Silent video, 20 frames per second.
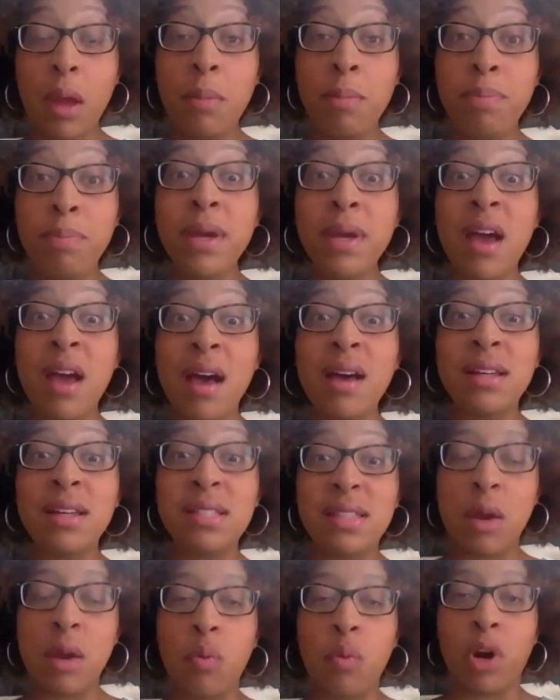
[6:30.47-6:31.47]
because
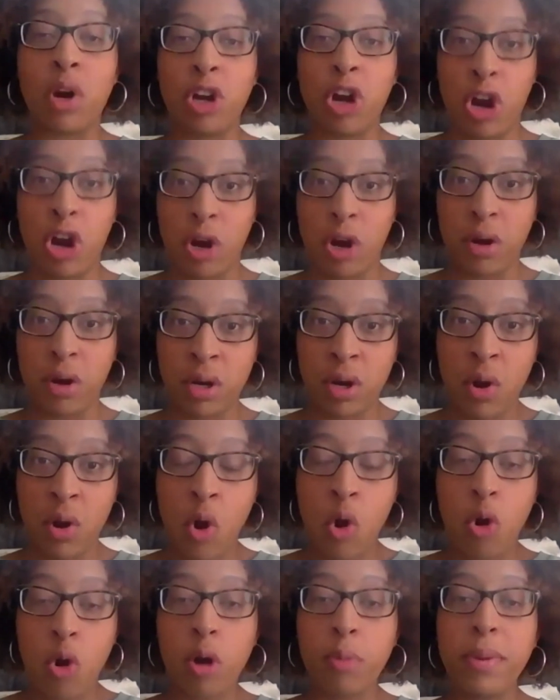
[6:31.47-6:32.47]
they weren't heard
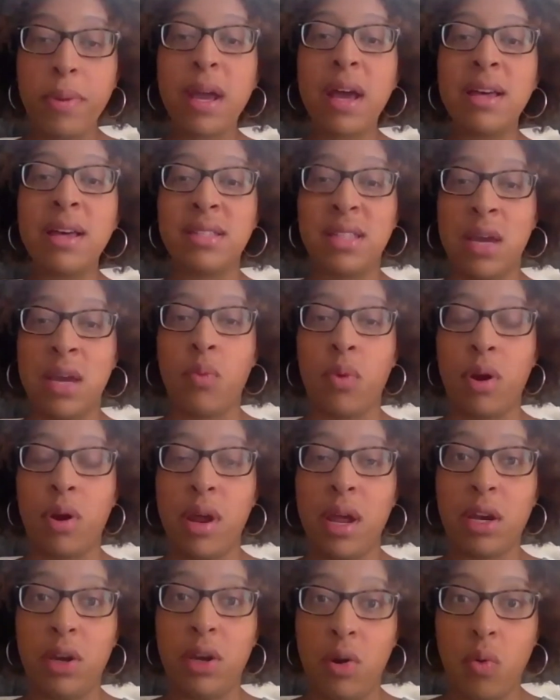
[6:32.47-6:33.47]
or because they were
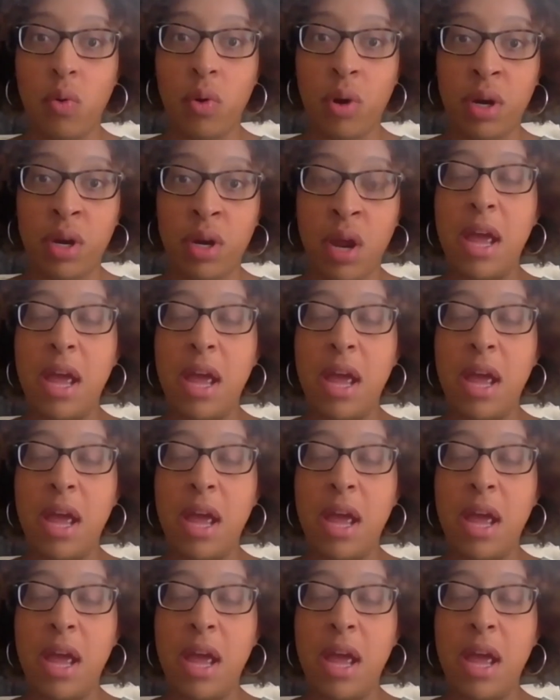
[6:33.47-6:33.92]
ignored.